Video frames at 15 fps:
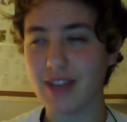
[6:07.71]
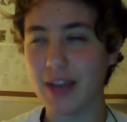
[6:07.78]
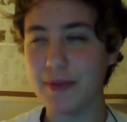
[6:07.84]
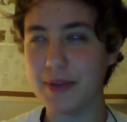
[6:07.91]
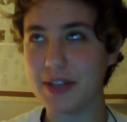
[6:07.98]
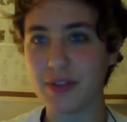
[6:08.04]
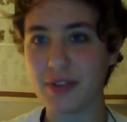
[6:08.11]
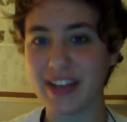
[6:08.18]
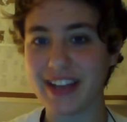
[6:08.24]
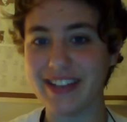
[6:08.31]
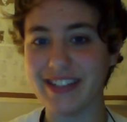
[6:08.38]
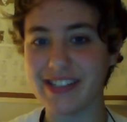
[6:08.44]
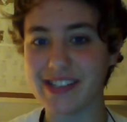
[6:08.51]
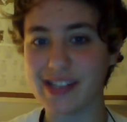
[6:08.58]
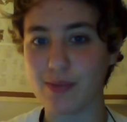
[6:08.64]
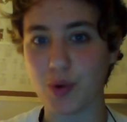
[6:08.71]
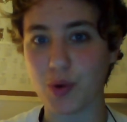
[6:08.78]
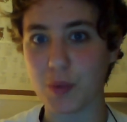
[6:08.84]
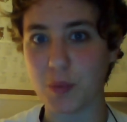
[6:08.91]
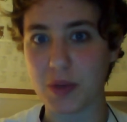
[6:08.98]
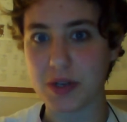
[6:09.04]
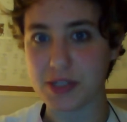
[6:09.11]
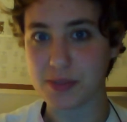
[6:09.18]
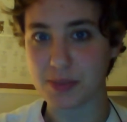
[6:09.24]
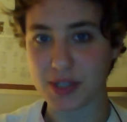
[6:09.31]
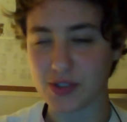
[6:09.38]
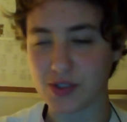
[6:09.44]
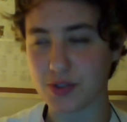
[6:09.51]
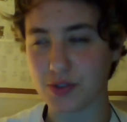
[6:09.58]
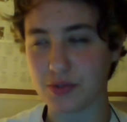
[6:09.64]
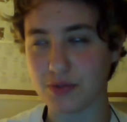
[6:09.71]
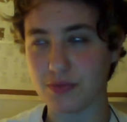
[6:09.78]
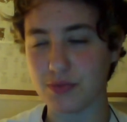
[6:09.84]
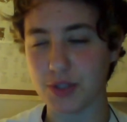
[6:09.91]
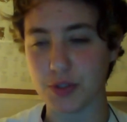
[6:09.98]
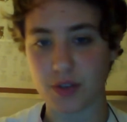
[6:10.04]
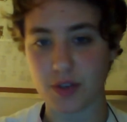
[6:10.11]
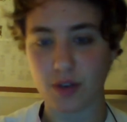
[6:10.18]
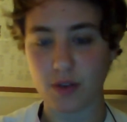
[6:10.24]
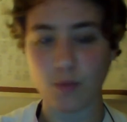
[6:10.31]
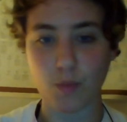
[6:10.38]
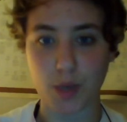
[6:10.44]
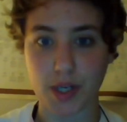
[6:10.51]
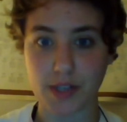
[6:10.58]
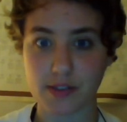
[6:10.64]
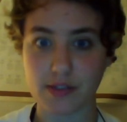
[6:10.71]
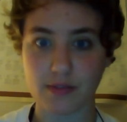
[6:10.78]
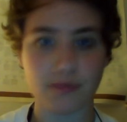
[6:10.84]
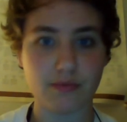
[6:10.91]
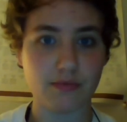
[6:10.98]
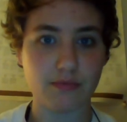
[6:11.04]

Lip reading: I really don't think I need to say more on wands because, dude, wands.